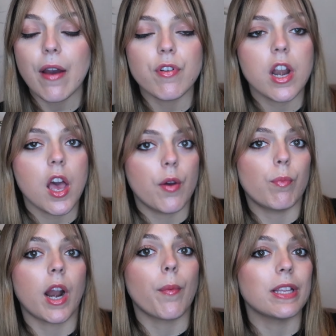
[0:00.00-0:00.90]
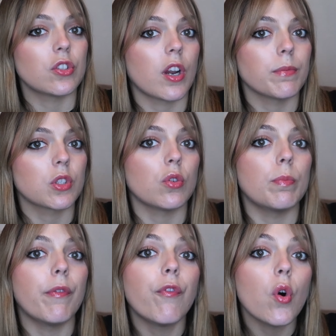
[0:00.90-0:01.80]
have learnt when I went to drama school
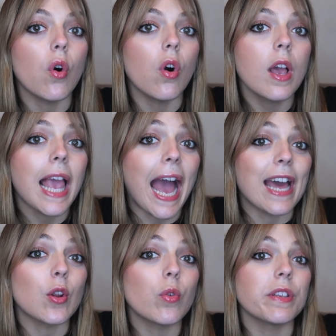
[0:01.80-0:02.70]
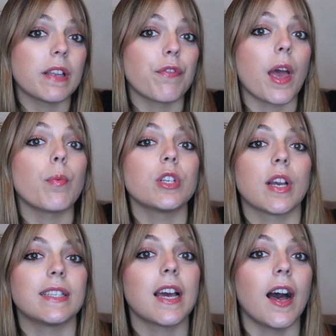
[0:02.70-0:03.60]
before and all the stuff that I
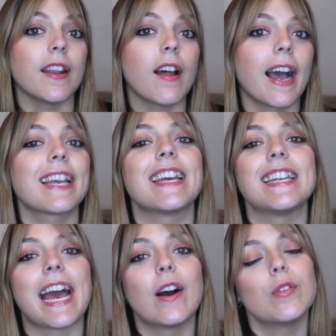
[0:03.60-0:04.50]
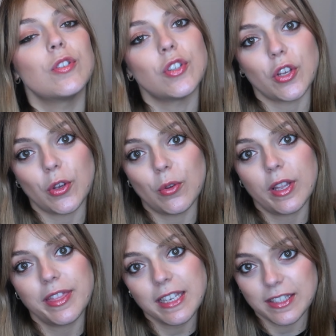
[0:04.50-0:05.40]
wish I'd done, I can now do
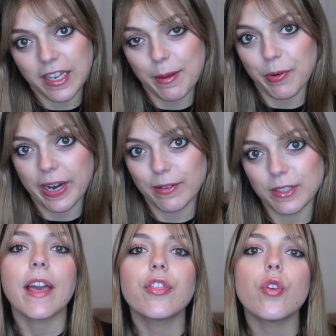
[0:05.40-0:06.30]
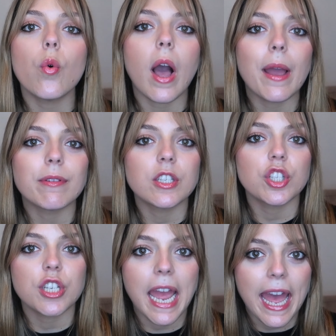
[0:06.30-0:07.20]
this time around. I thought I would
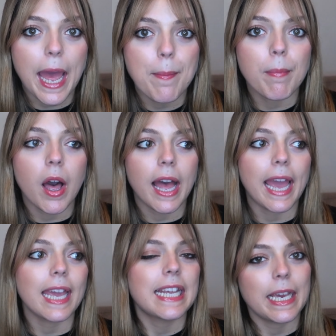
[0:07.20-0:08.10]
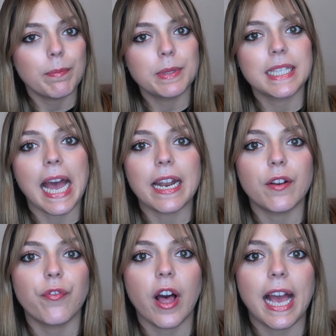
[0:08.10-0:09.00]
share my tips and
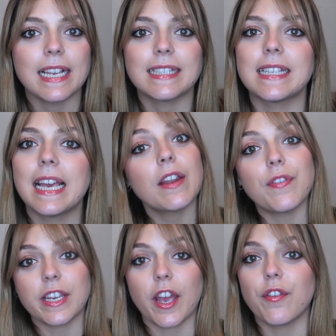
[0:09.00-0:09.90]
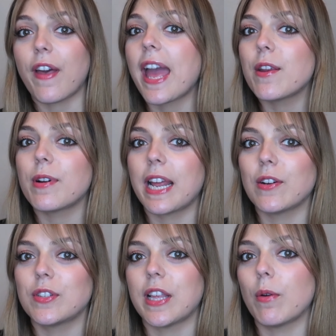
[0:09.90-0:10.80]
advice in a video for anyone
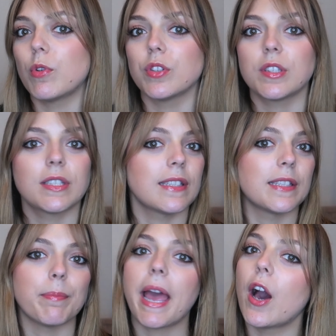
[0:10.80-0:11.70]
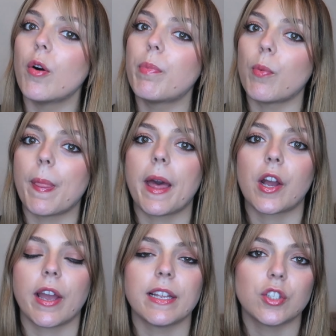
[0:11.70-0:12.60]
else that wants some help when
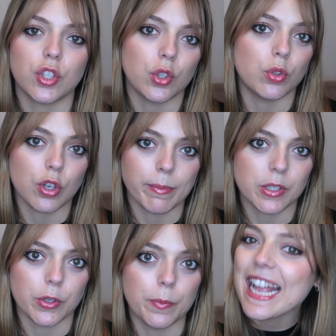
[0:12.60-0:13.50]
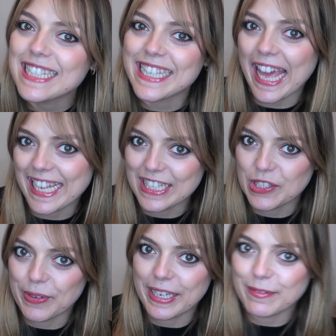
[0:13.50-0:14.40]
they're going to drama school. Let's get into